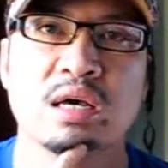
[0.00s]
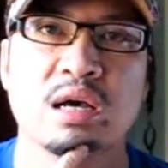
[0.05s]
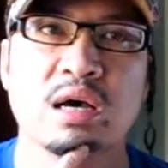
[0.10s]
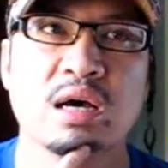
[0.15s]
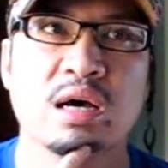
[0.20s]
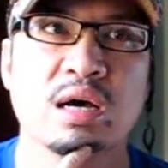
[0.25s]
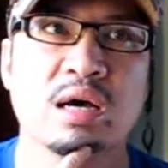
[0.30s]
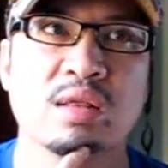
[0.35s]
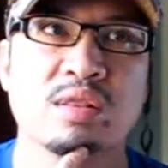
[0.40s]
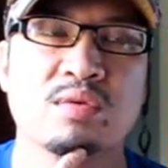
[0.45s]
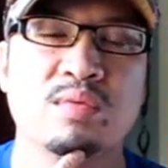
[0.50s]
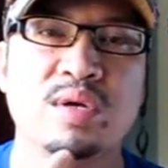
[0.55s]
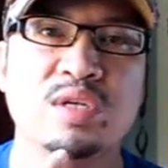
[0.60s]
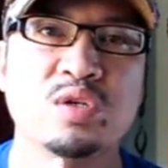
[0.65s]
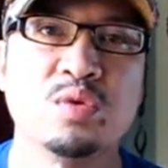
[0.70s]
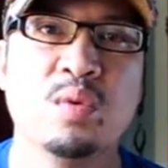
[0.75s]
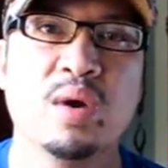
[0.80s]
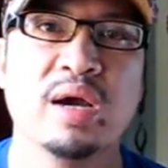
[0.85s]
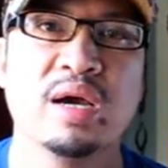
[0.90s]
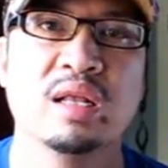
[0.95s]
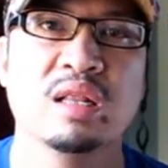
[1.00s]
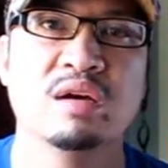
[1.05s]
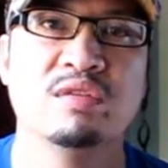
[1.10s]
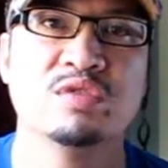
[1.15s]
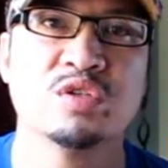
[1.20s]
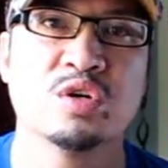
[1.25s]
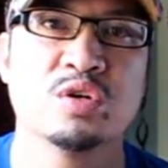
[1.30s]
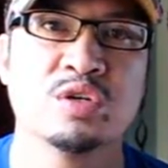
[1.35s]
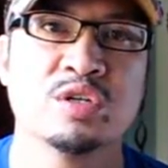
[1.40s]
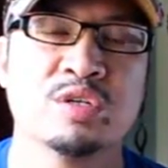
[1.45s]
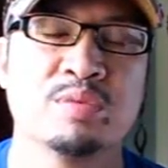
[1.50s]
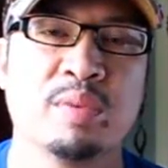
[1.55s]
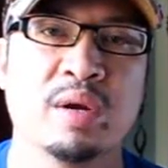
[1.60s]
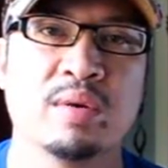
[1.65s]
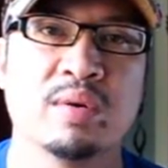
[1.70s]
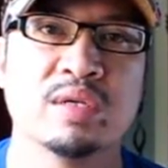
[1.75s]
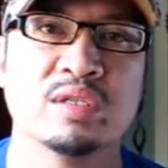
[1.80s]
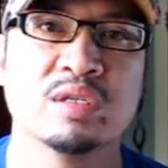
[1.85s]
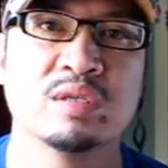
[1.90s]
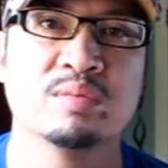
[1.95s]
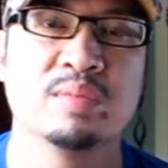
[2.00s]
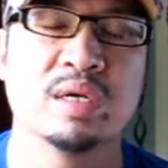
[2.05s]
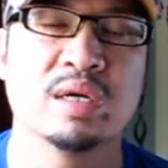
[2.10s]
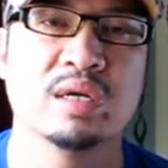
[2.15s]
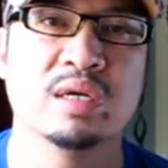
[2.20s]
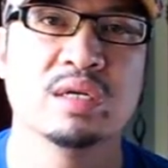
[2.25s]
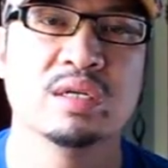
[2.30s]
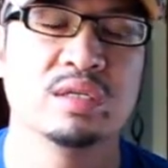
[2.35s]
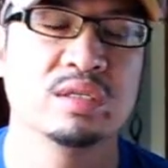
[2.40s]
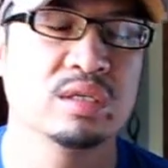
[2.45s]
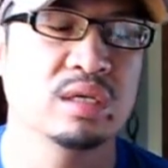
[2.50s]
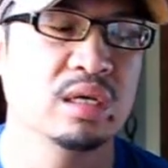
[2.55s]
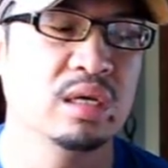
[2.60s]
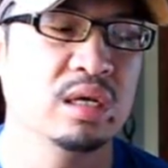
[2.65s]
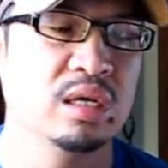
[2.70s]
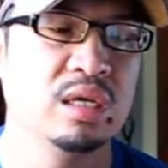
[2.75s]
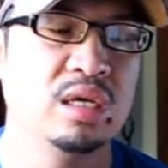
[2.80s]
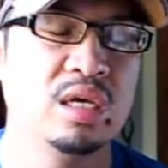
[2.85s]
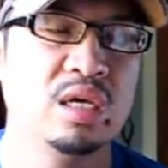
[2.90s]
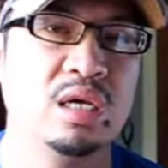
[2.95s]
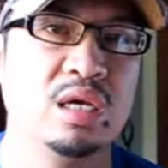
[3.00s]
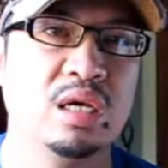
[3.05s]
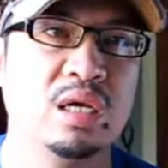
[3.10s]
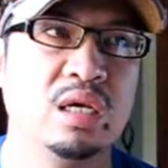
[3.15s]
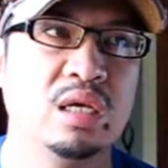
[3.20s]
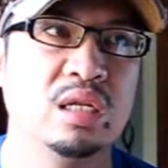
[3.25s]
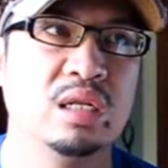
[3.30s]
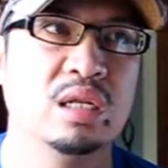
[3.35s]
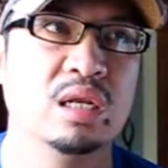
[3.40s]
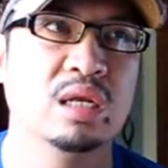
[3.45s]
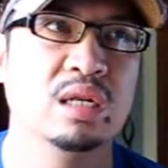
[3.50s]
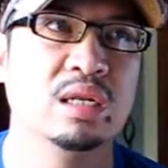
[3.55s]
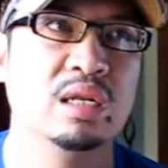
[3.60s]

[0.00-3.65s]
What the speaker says: the reason why I love George Perez is because he